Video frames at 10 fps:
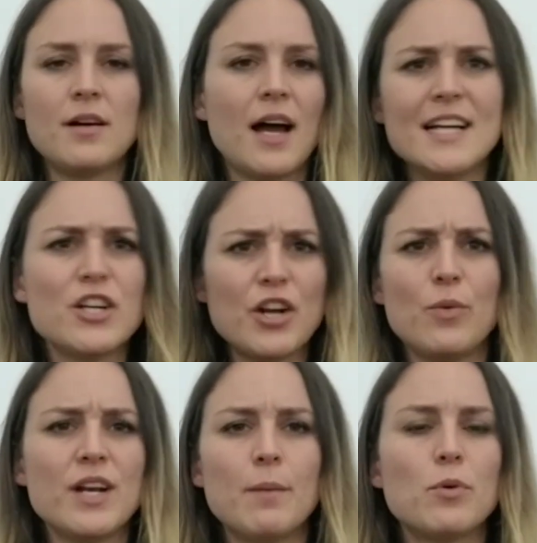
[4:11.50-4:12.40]
I don't know
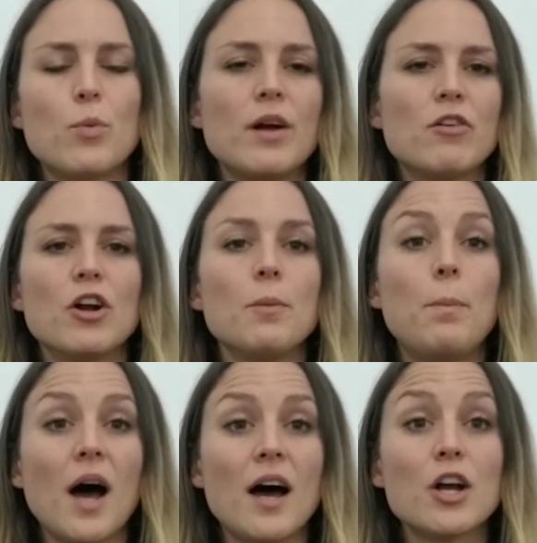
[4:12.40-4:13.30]
what number we're on,
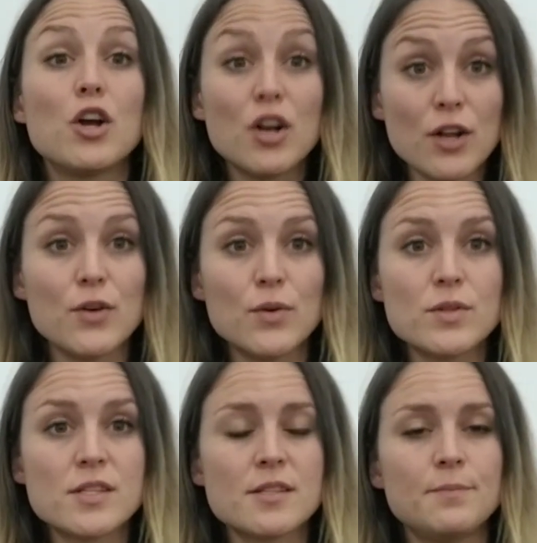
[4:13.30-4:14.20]
but
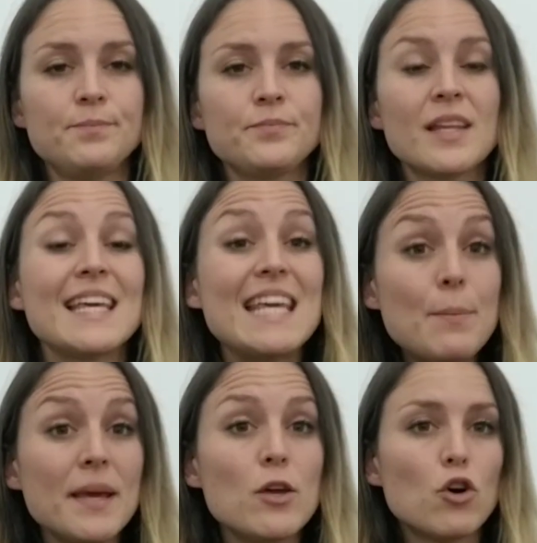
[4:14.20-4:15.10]
glutes.
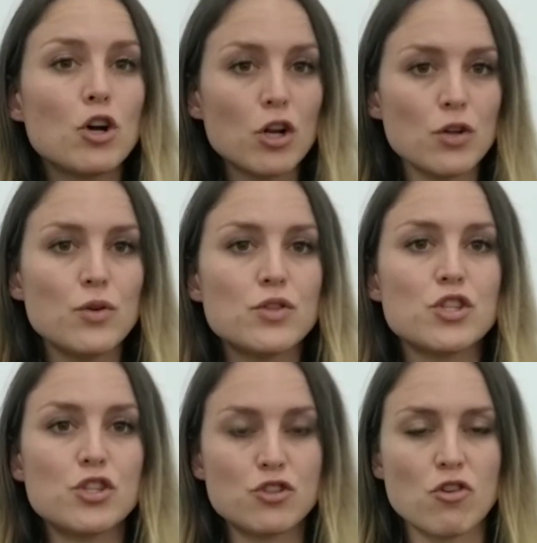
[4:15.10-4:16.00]
Keeping your glutes
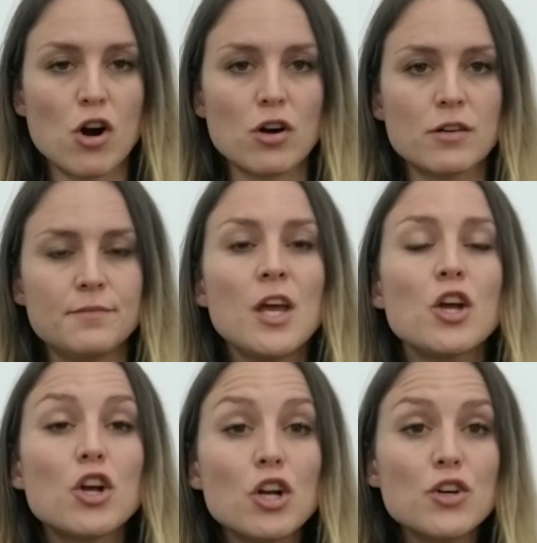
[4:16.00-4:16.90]
strong.
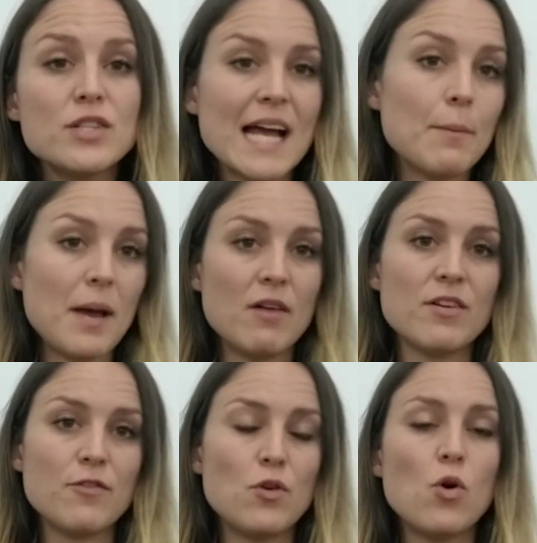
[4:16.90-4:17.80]
Glutes and
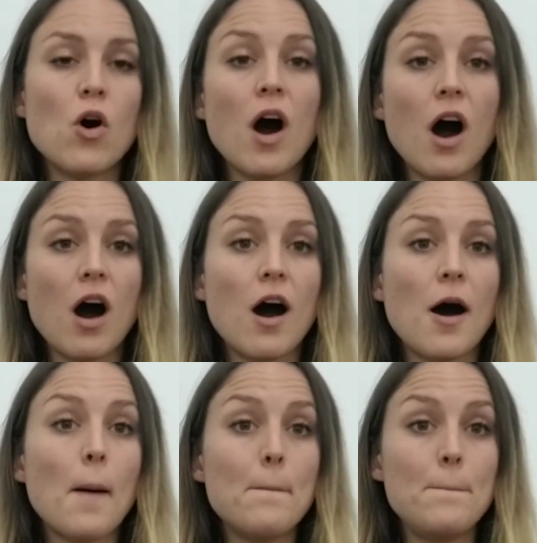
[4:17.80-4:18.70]
pelvic floor
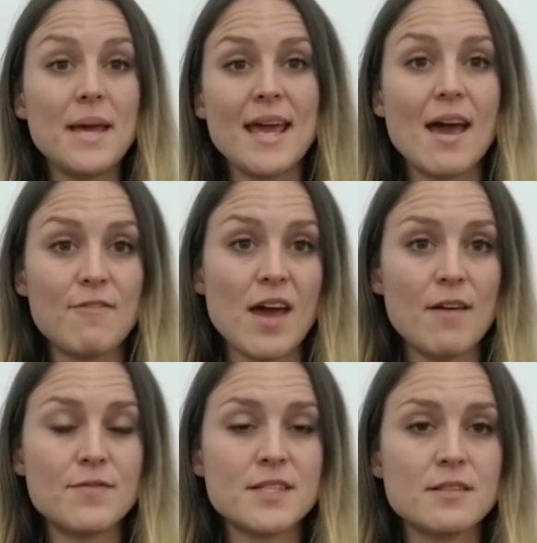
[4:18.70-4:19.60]
are
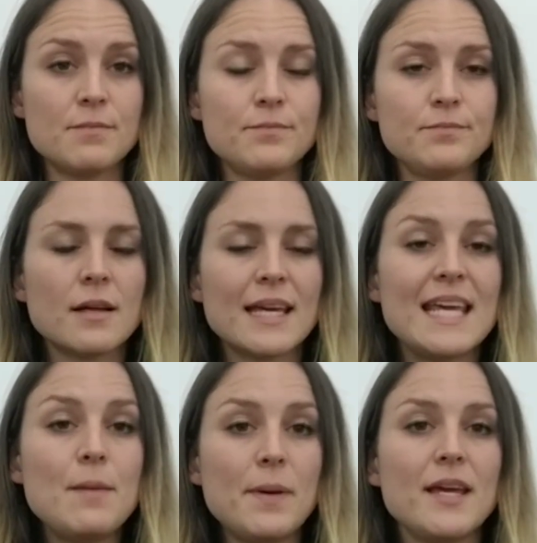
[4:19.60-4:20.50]
BFFs.
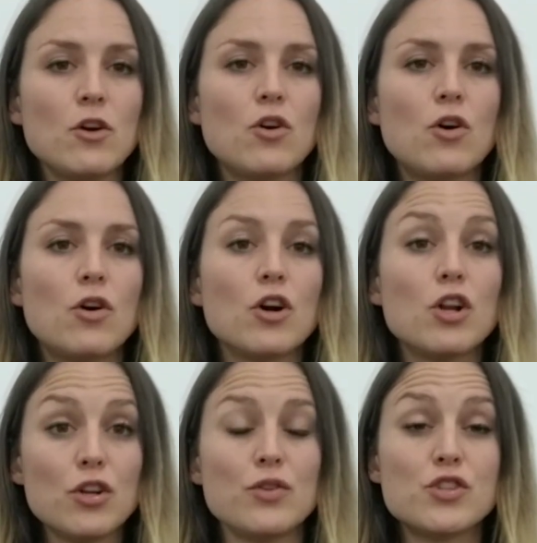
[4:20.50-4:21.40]
Keeping your
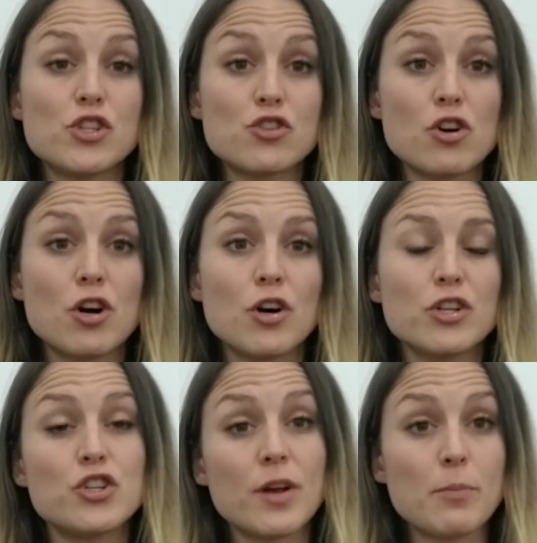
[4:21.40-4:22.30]
glutes
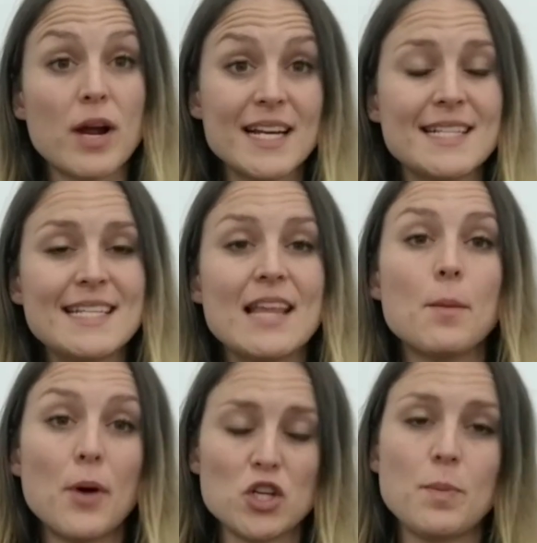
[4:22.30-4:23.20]
strong during pregnancy and
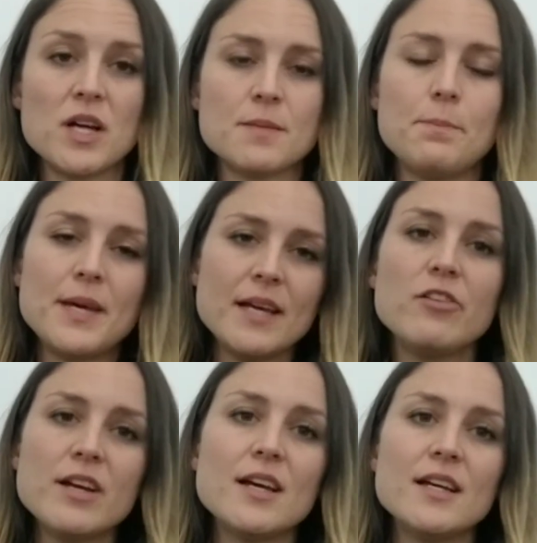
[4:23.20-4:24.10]
the postpartum
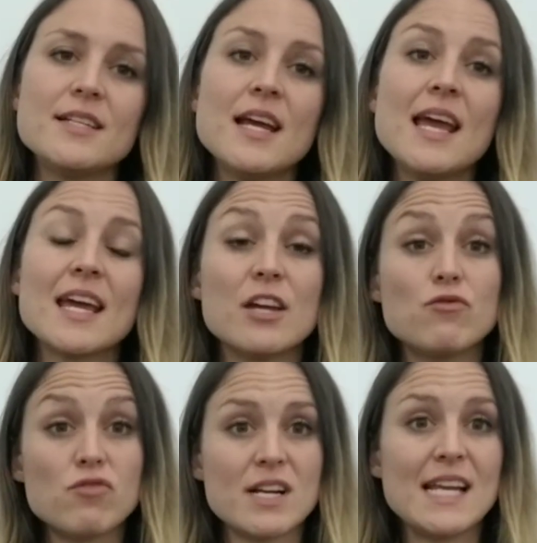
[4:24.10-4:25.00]
period
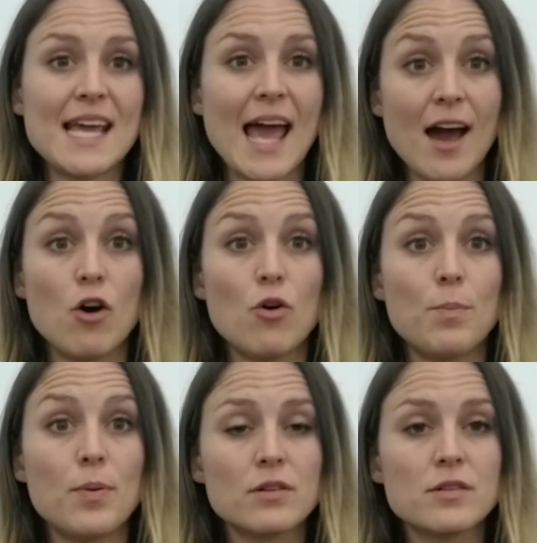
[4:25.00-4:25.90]
can really
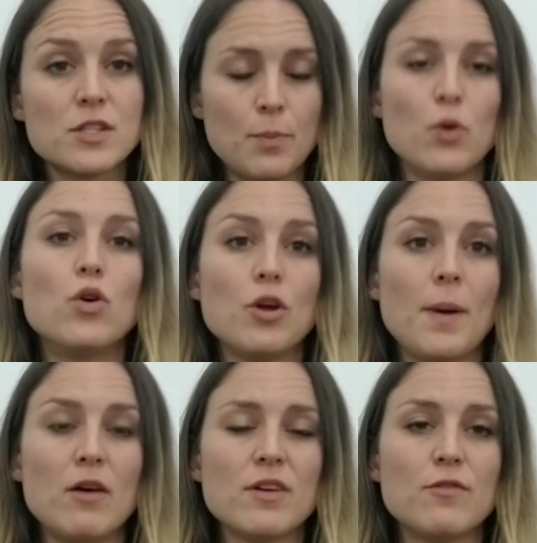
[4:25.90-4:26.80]
help support your
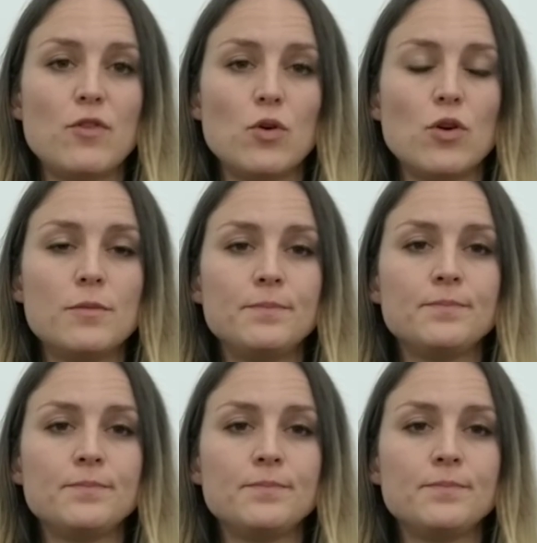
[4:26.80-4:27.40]
pelvic floor.